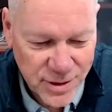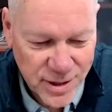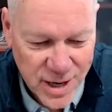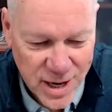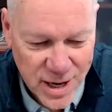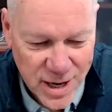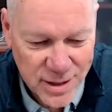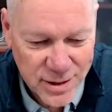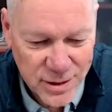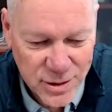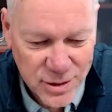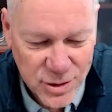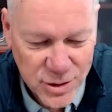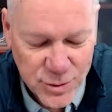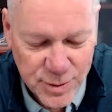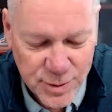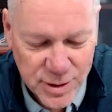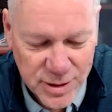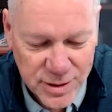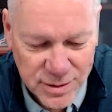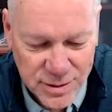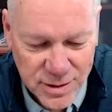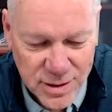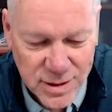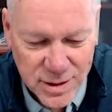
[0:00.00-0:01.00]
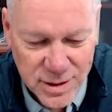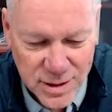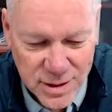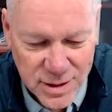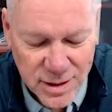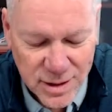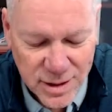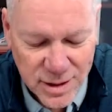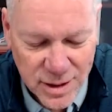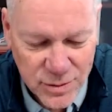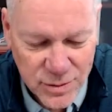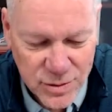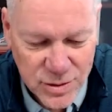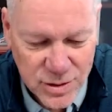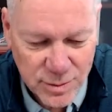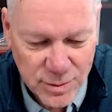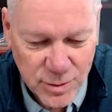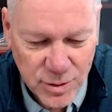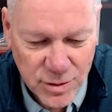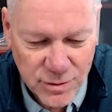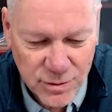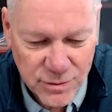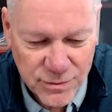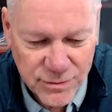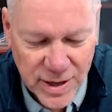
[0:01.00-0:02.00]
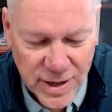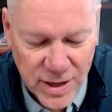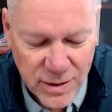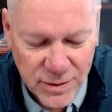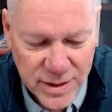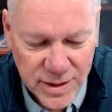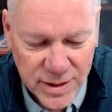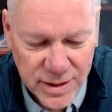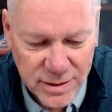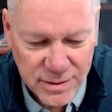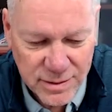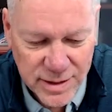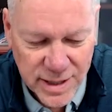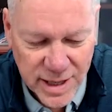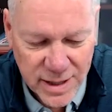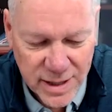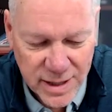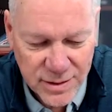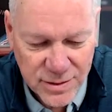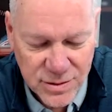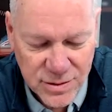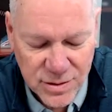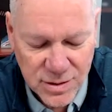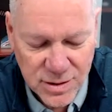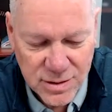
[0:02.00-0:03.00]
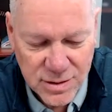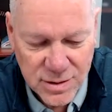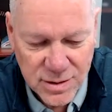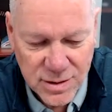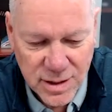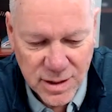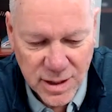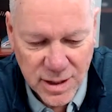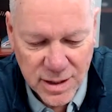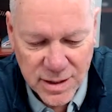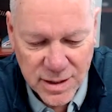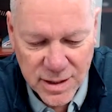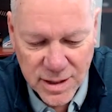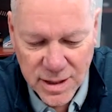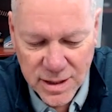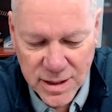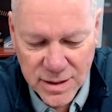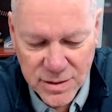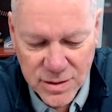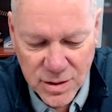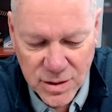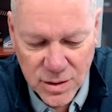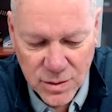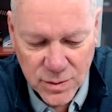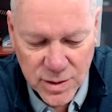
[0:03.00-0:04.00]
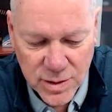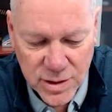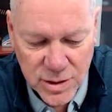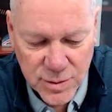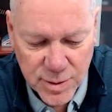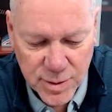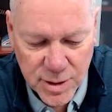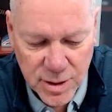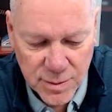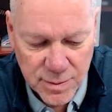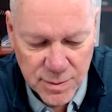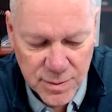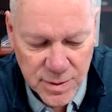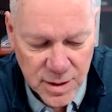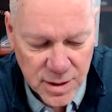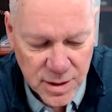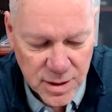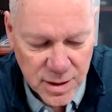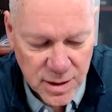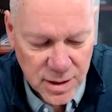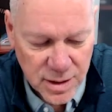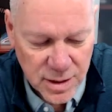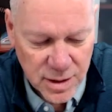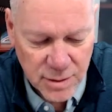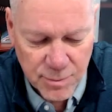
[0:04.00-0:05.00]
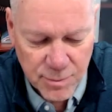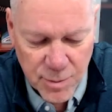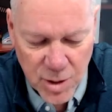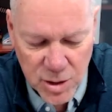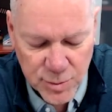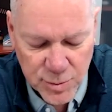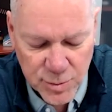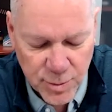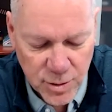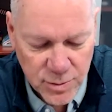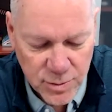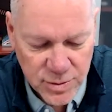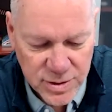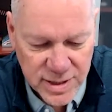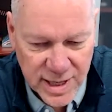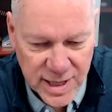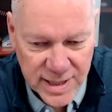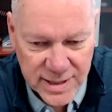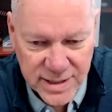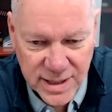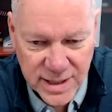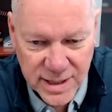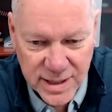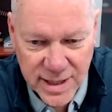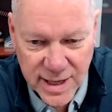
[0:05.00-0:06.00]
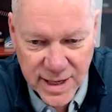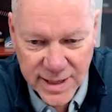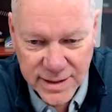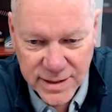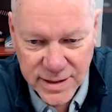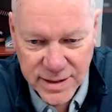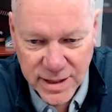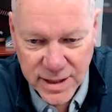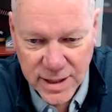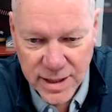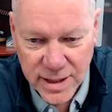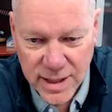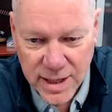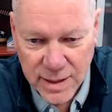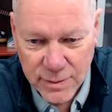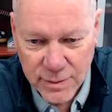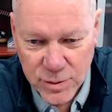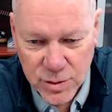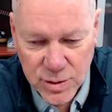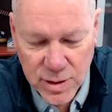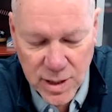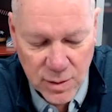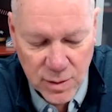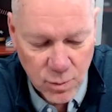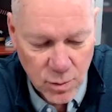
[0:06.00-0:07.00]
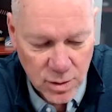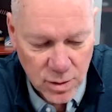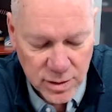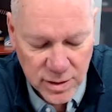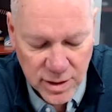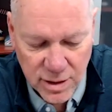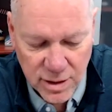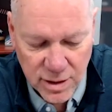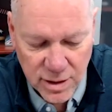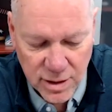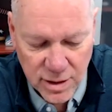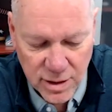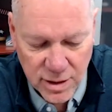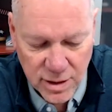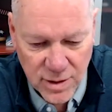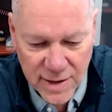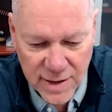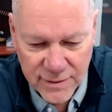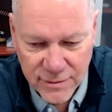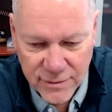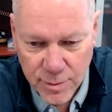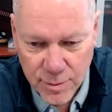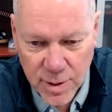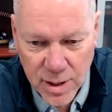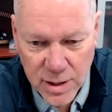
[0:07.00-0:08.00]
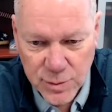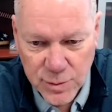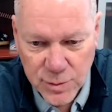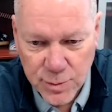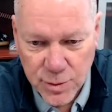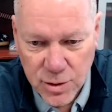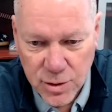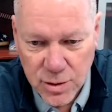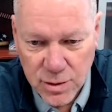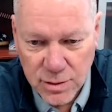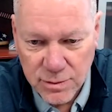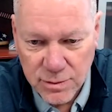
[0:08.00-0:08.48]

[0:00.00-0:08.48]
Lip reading: continents, but similar founding dates, and so it's been and Mossberg was 1919, and I worked there for Ivor Mossberg,